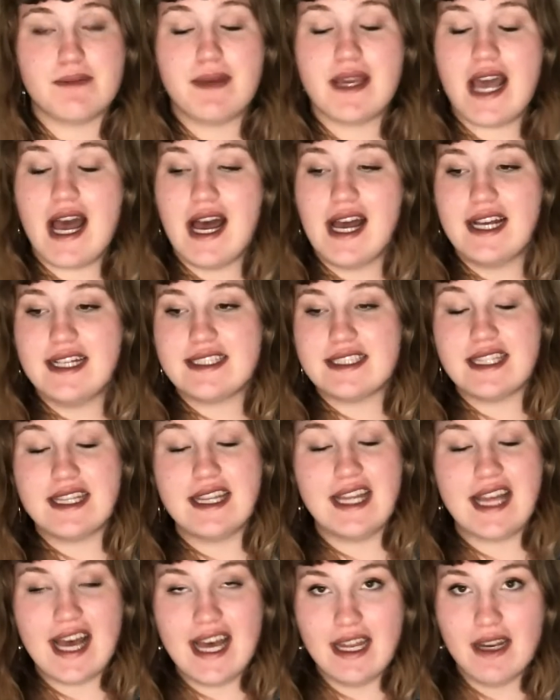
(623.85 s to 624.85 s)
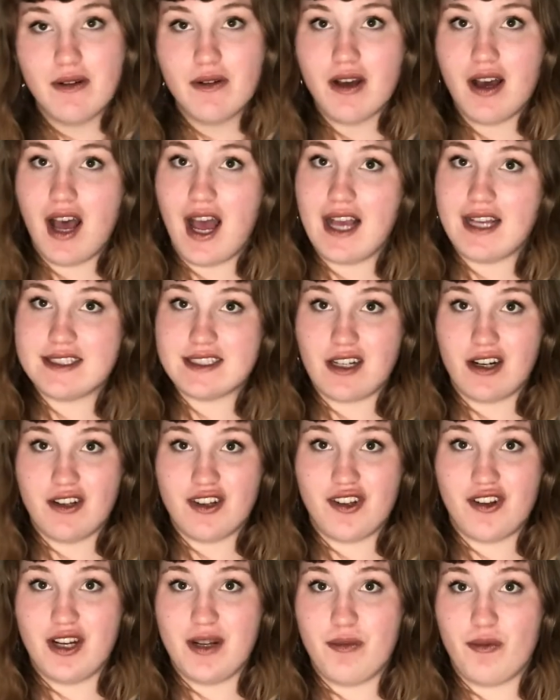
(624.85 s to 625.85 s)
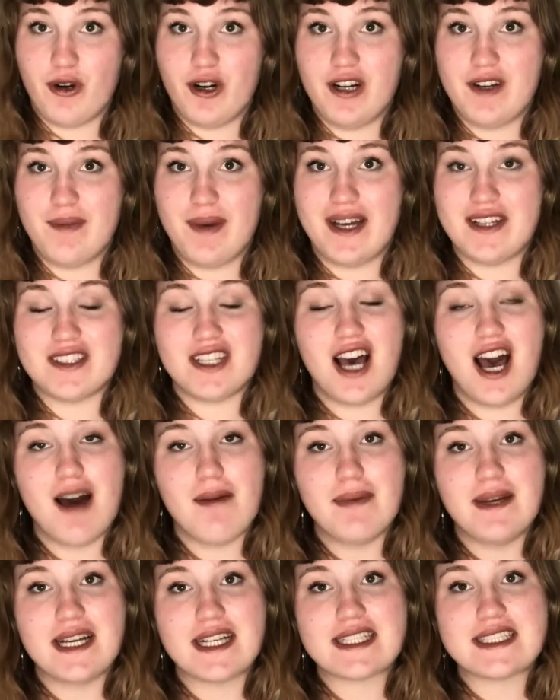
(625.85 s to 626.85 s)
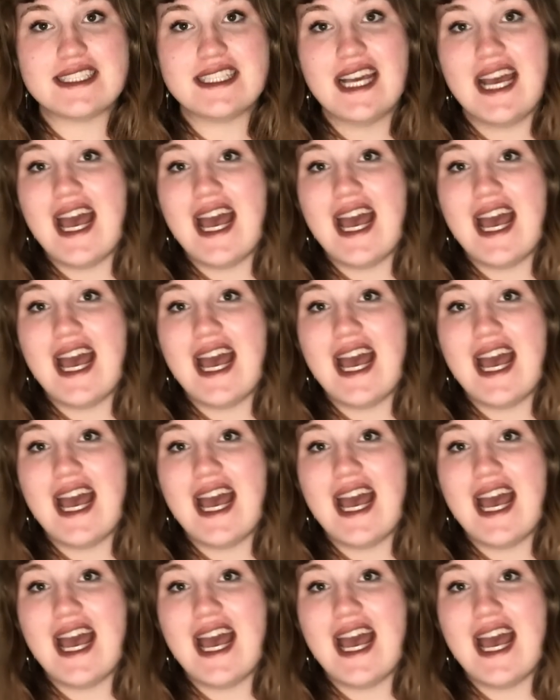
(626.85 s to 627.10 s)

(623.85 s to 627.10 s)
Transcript: because then I started learning more about topics,